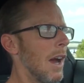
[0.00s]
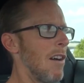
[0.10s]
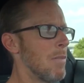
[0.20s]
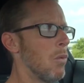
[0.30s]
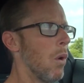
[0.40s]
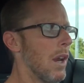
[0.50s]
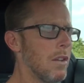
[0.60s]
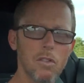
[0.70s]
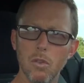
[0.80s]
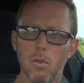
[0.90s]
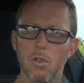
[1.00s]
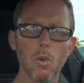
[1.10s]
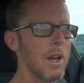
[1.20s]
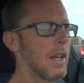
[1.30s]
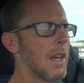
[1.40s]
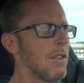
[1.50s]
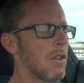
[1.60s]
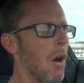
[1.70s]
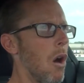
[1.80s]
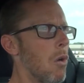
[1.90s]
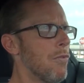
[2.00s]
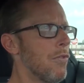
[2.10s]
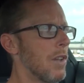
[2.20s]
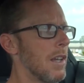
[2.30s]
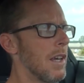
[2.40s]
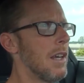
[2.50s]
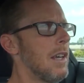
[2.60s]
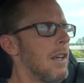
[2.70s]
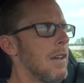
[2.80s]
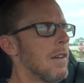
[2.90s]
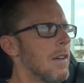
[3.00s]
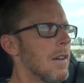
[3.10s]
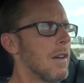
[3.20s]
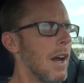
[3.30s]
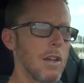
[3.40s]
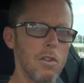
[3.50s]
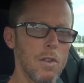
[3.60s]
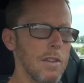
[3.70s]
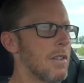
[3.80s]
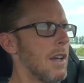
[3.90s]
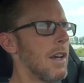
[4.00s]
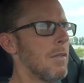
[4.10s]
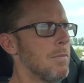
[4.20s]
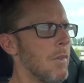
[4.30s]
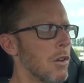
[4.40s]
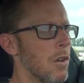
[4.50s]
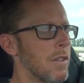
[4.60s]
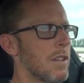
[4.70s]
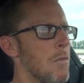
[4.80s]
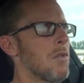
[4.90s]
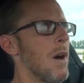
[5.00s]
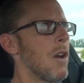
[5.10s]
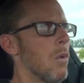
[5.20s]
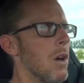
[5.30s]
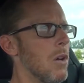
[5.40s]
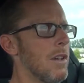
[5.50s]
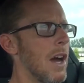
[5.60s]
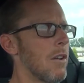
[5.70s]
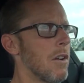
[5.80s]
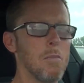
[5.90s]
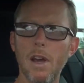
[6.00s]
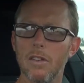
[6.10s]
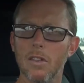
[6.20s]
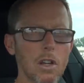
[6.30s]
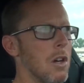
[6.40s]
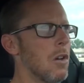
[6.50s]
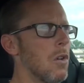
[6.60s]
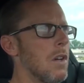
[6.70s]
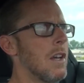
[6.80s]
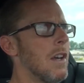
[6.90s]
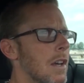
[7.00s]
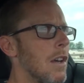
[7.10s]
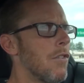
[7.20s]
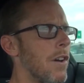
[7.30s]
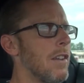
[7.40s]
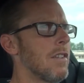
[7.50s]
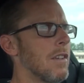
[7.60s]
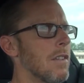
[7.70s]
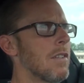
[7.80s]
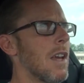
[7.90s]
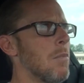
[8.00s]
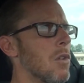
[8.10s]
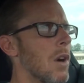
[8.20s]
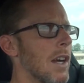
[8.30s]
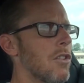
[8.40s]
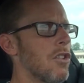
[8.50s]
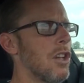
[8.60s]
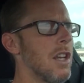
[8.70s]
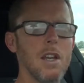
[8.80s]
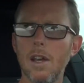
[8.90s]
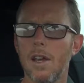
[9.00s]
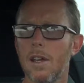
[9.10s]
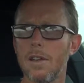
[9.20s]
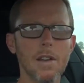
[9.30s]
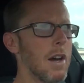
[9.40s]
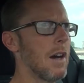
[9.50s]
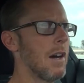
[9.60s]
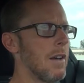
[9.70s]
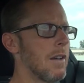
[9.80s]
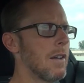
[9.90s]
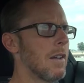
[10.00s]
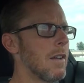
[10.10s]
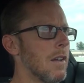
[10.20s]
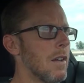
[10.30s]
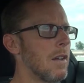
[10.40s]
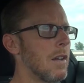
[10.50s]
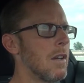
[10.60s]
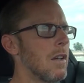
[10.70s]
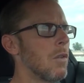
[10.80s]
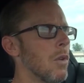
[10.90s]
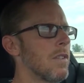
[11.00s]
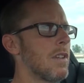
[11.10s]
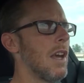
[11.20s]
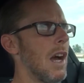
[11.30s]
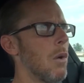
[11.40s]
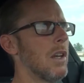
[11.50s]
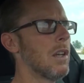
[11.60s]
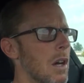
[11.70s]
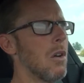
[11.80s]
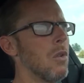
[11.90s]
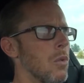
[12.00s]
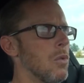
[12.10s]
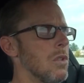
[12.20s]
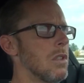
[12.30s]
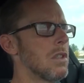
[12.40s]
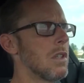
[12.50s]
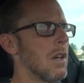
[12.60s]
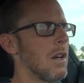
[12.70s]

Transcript: I've been wanting to do it again, so hopefully I can do that today. I'll go to the same spot of road down here in Mexico, facing the same direction, and we'll see how it goes.